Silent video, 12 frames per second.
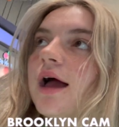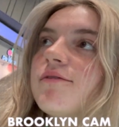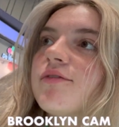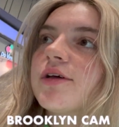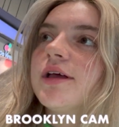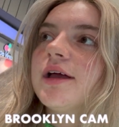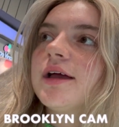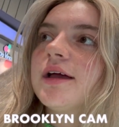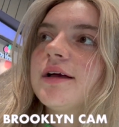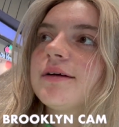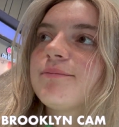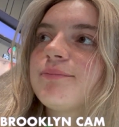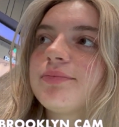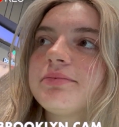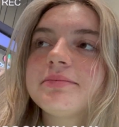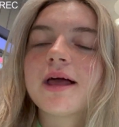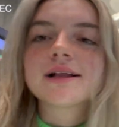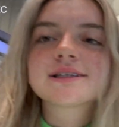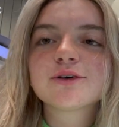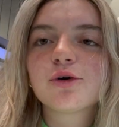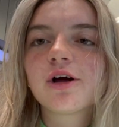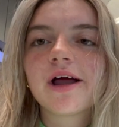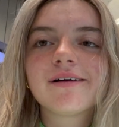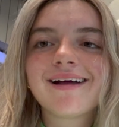I'm feeling not so
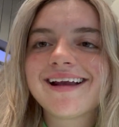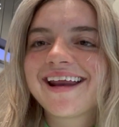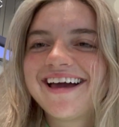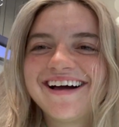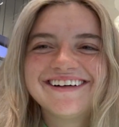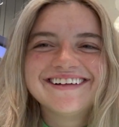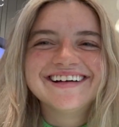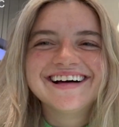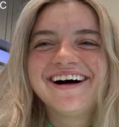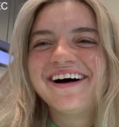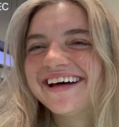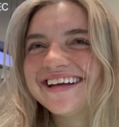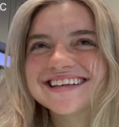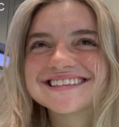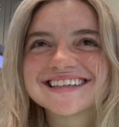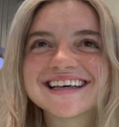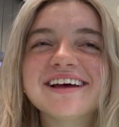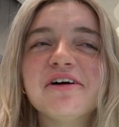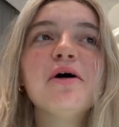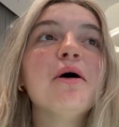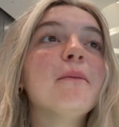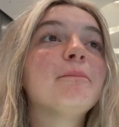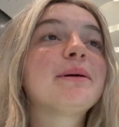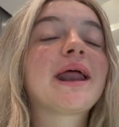great right now, honestly.
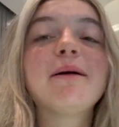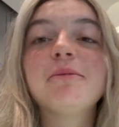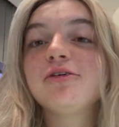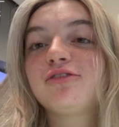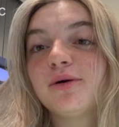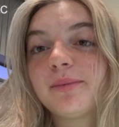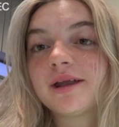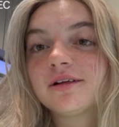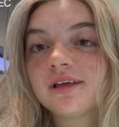But I'm gonna feel better